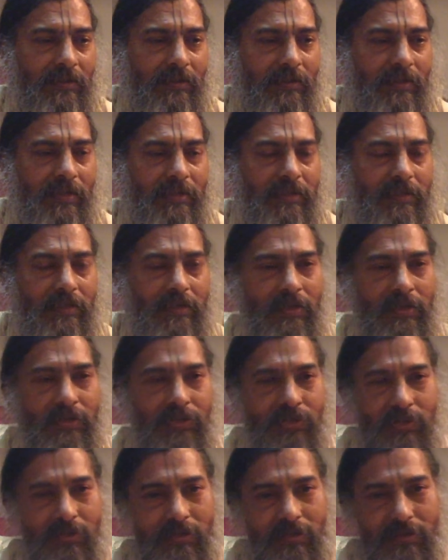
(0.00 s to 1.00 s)

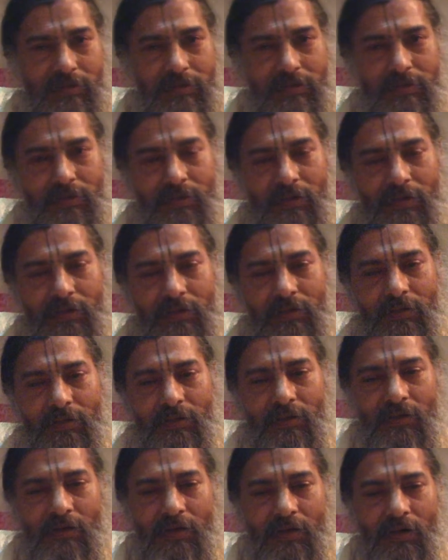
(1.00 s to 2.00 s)
designations
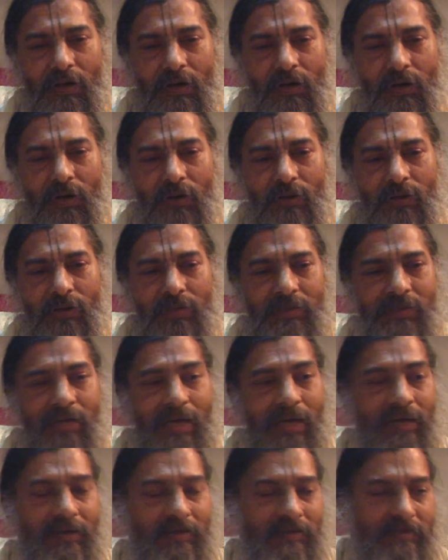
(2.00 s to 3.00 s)
or
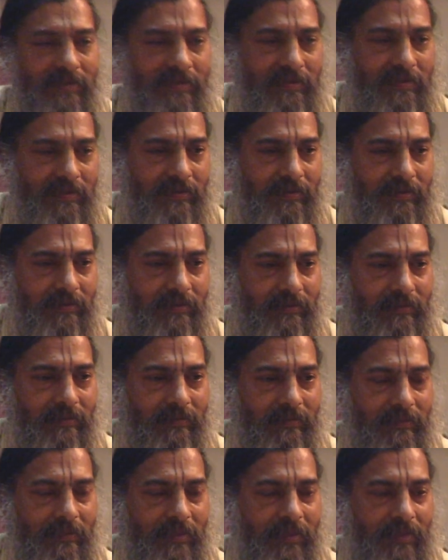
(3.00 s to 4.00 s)
desires
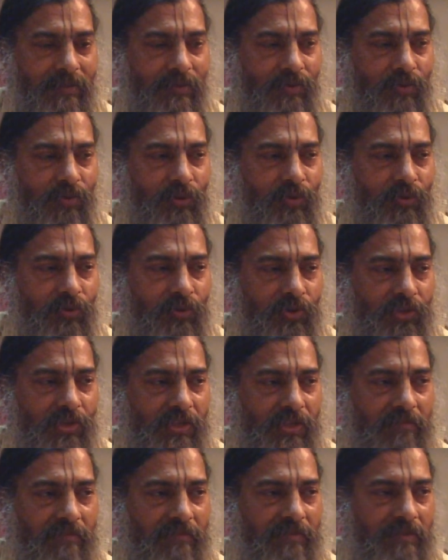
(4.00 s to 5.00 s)
that you want to
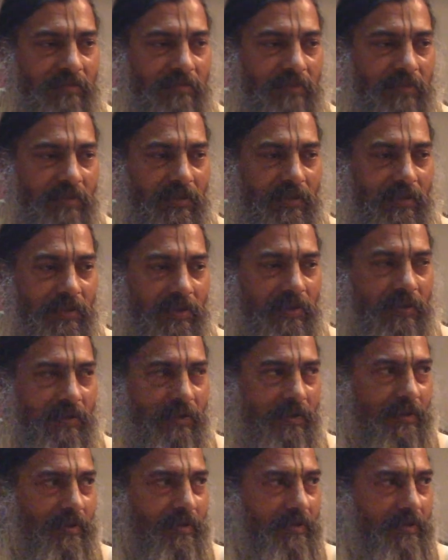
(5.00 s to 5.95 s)
achieve something here